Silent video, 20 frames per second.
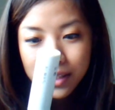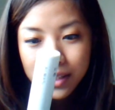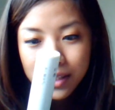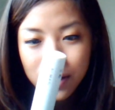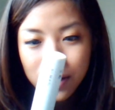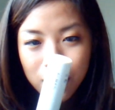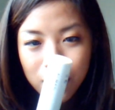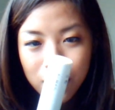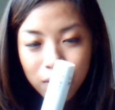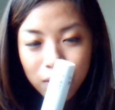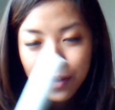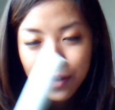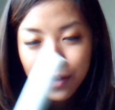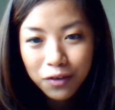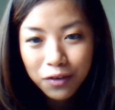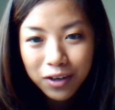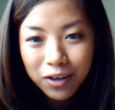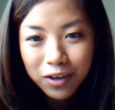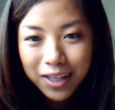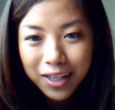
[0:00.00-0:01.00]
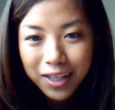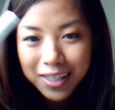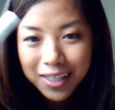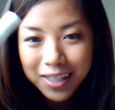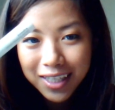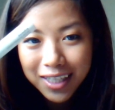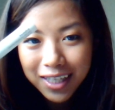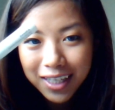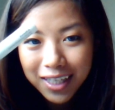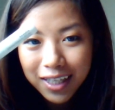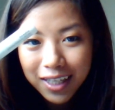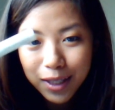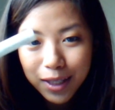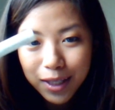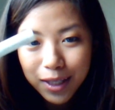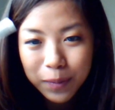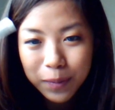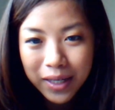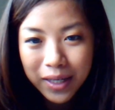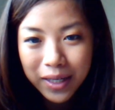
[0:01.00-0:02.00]
So if you're really lazy
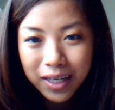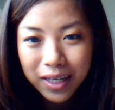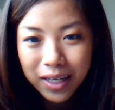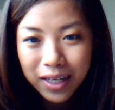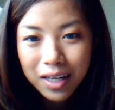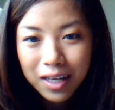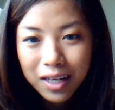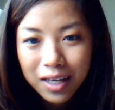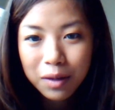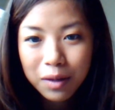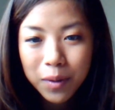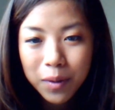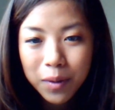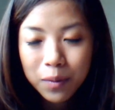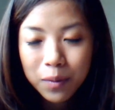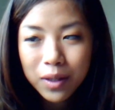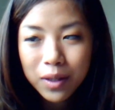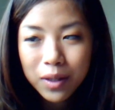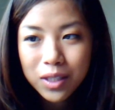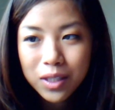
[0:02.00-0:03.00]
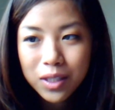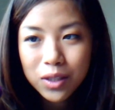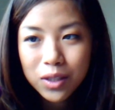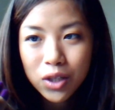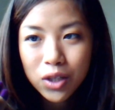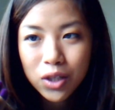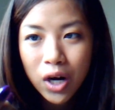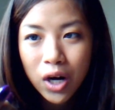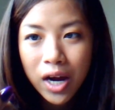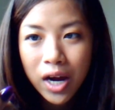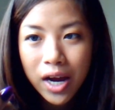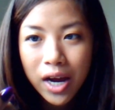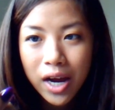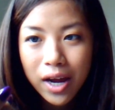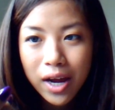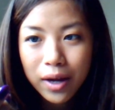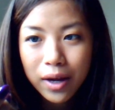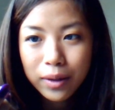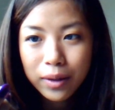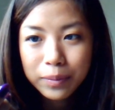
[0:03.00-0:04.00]
like me, you might want to try
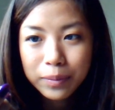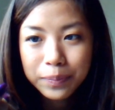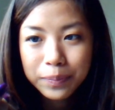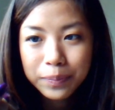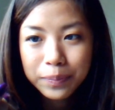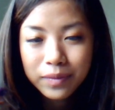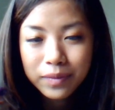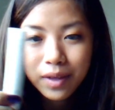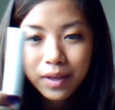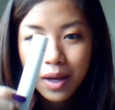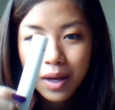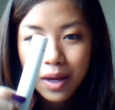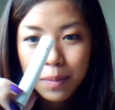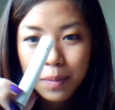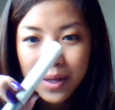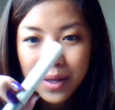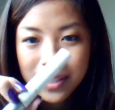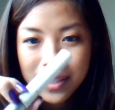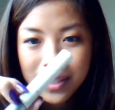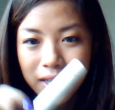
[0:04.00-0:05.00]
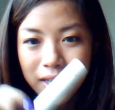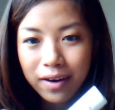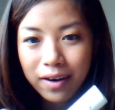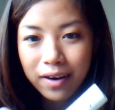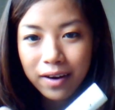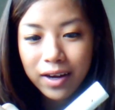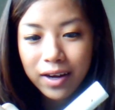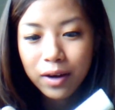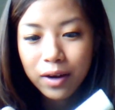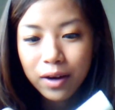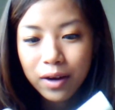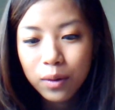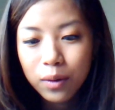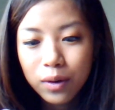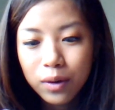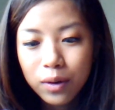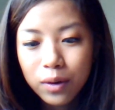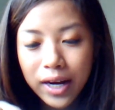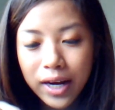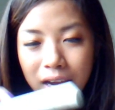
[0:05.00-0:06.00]
a mascara
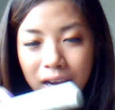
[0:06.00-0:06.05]
or